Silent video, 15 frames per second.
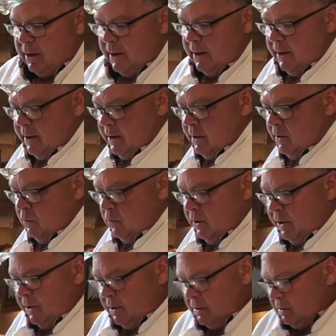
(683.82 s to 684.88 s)
and we're
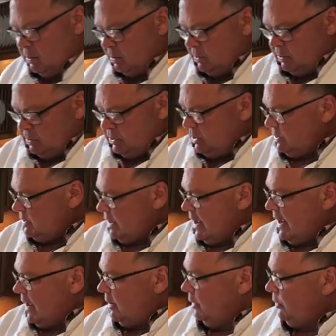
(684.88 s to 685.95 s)
going to just
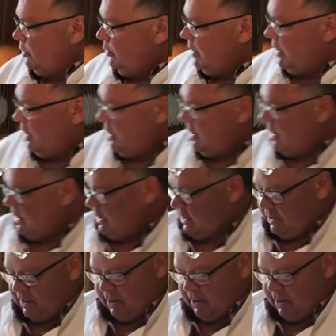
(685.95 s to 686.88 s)
add a little bit of honey in